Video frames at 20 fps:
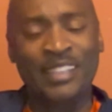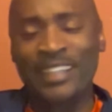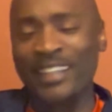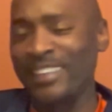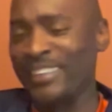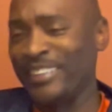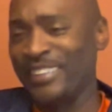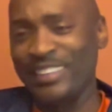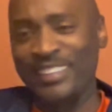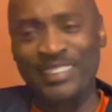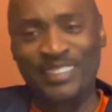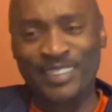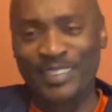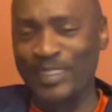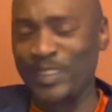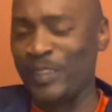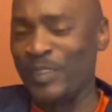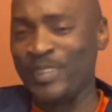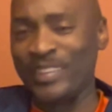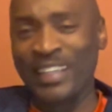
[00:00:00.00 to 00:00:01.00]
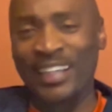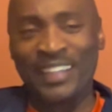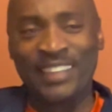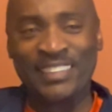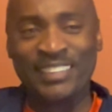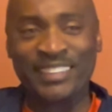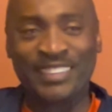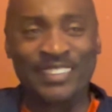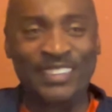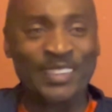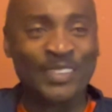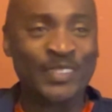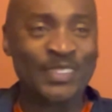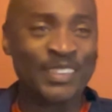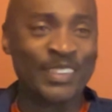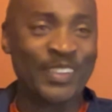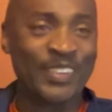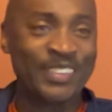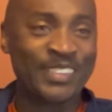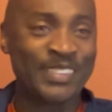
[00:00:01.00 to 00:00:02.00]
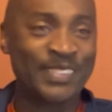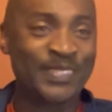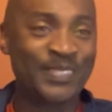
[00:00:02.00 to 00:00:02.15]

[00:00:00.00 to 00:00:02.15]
yeah, it's so nice. It was awesome.